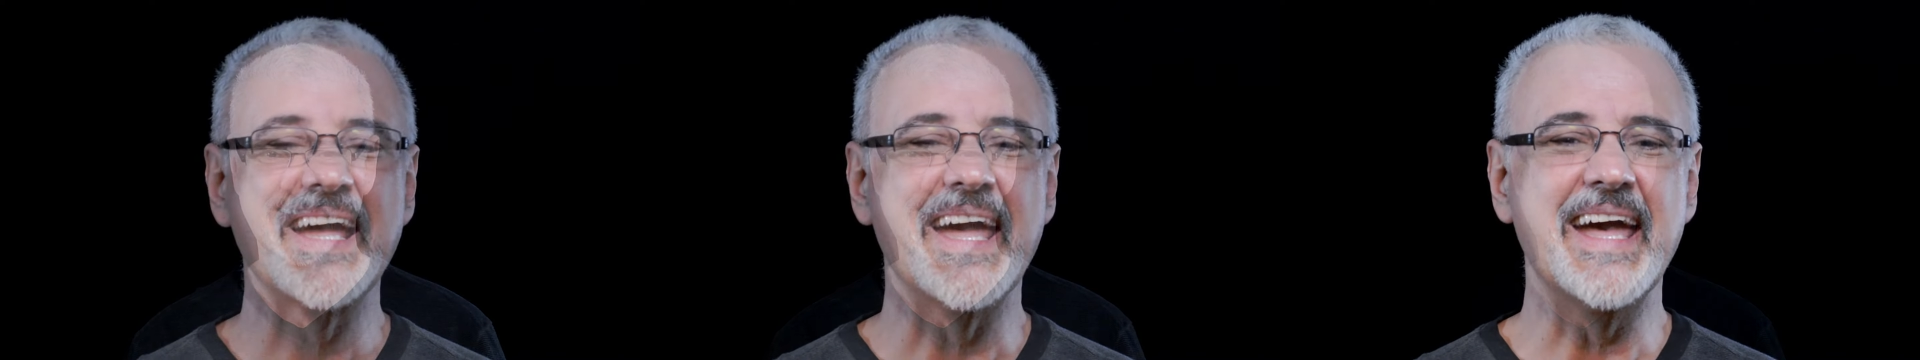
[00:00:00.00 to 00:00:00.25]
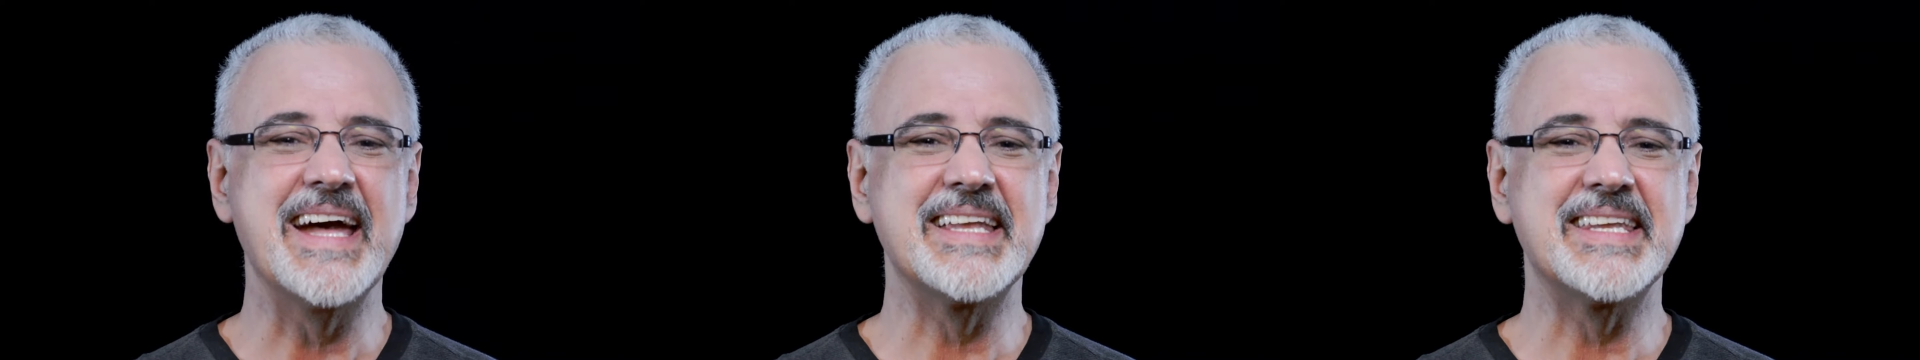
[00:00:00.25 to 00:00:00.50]

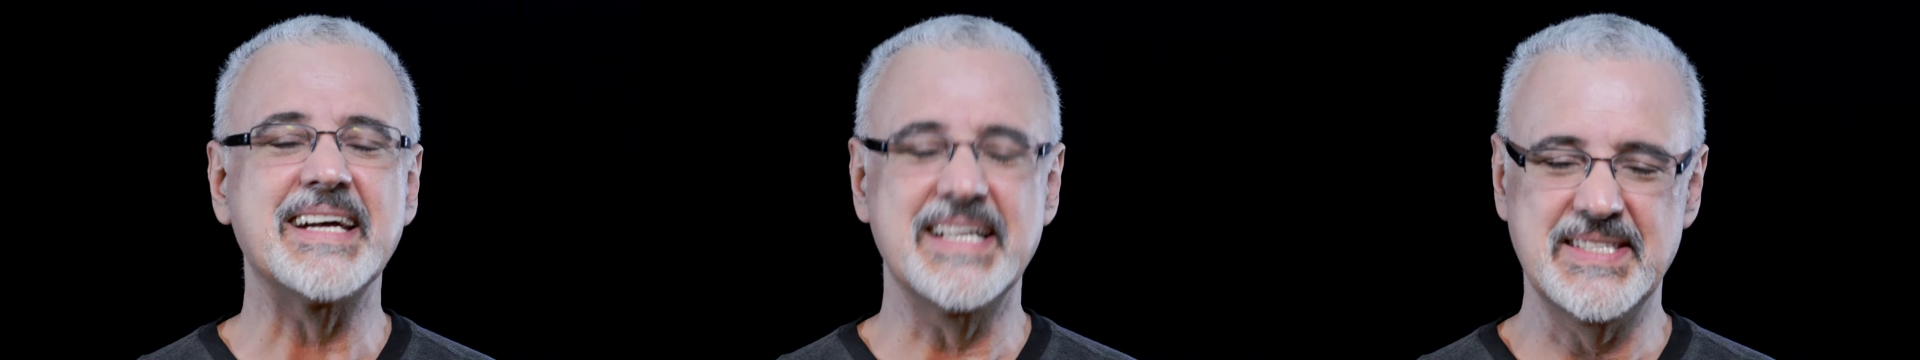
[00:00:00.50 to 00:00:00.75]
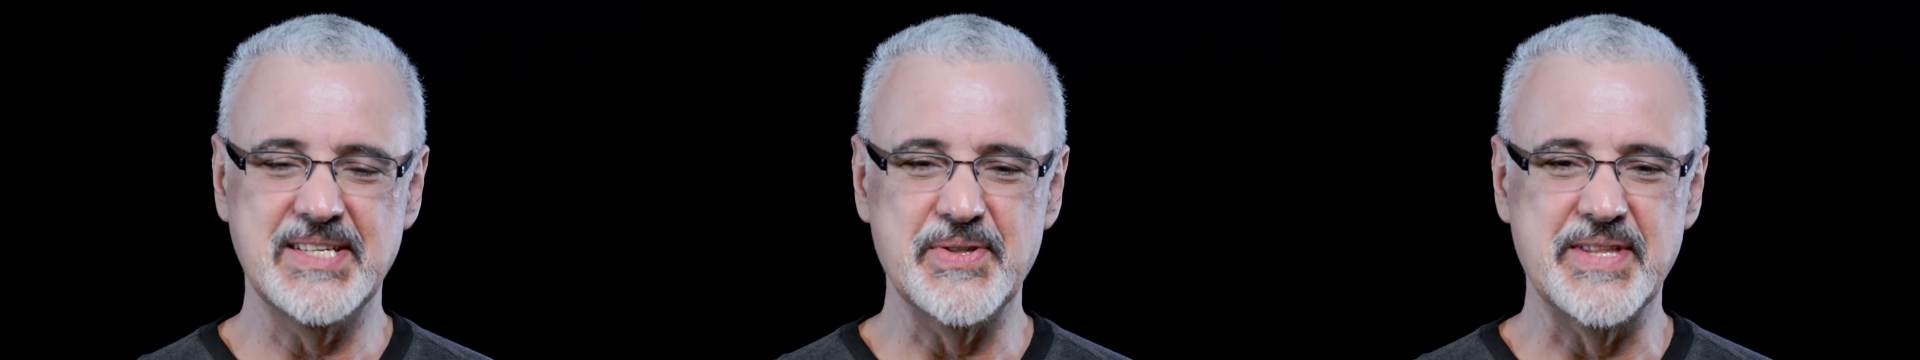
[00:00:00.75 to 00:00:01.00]
And
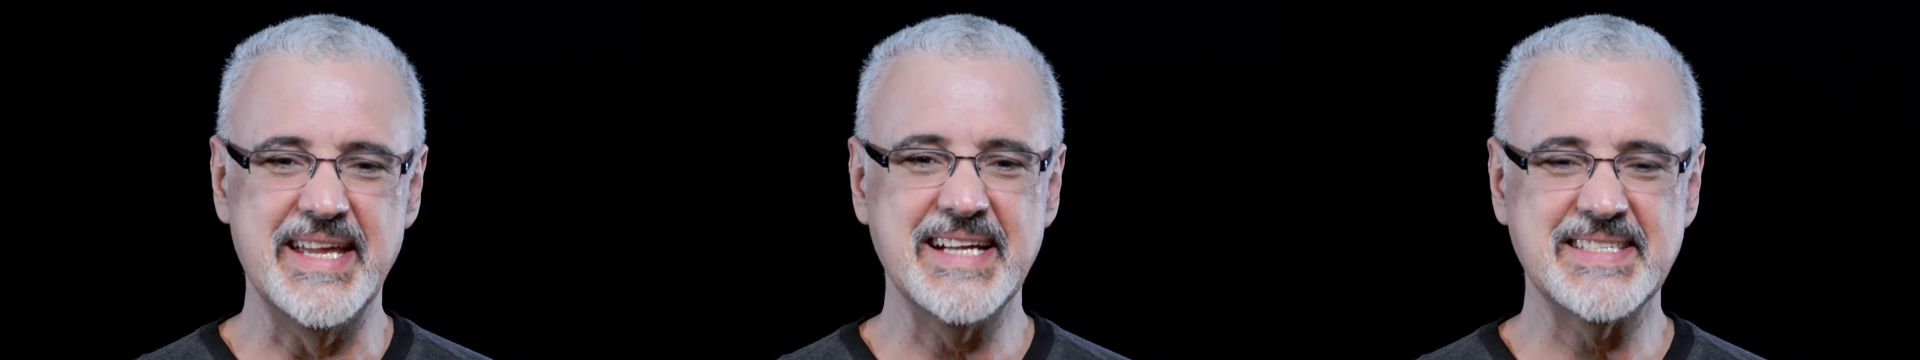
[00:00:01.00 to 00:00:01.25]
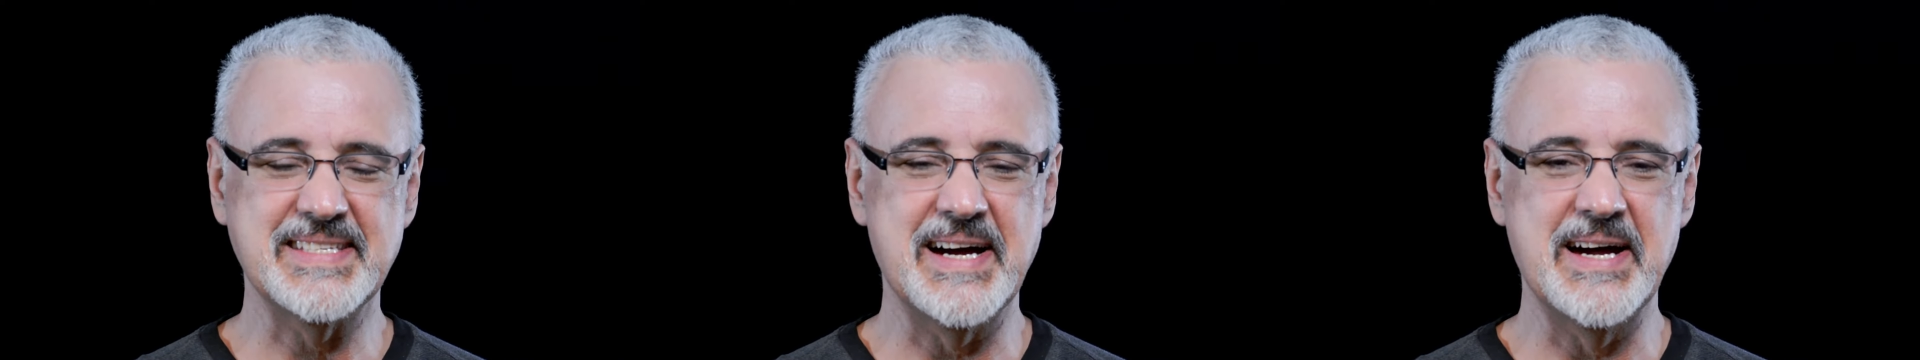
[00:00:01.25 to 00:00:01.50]
until the
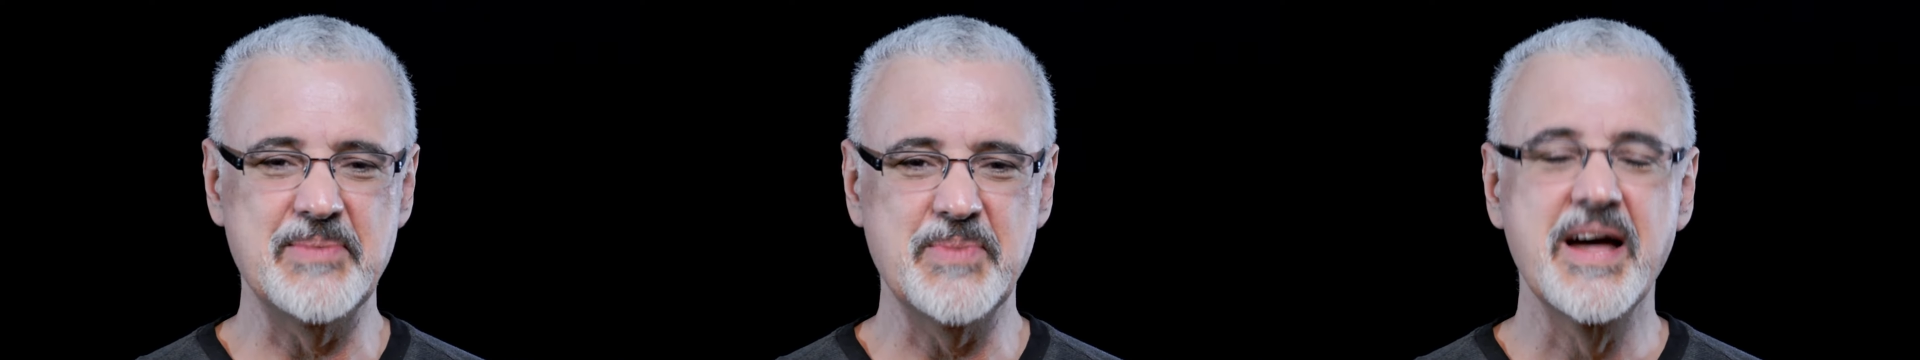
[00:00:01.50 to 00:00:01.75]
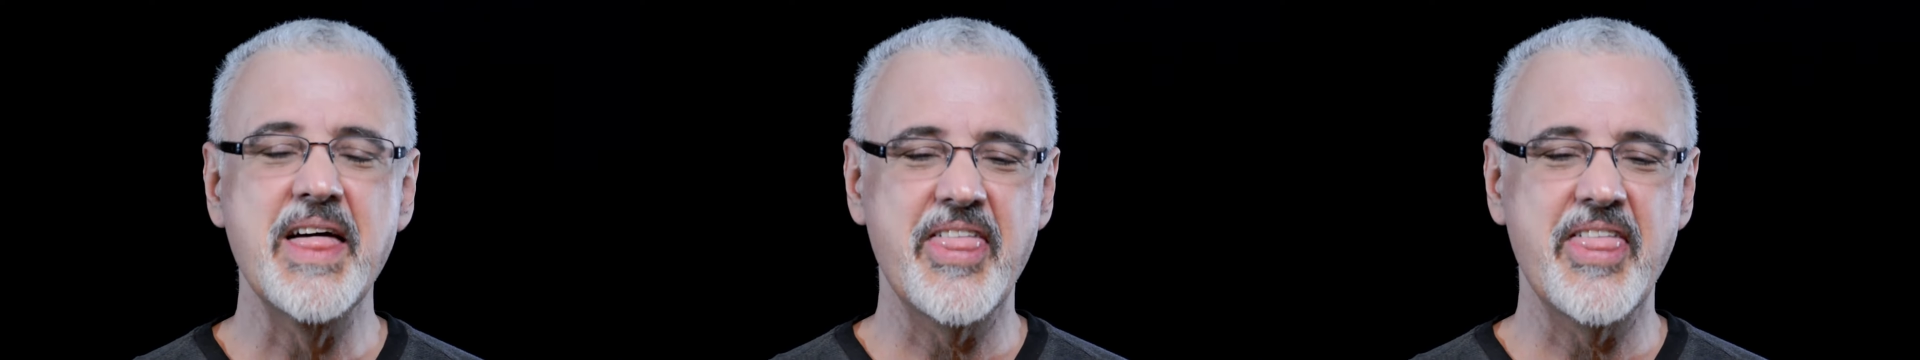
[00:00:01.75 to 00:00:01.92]
next time,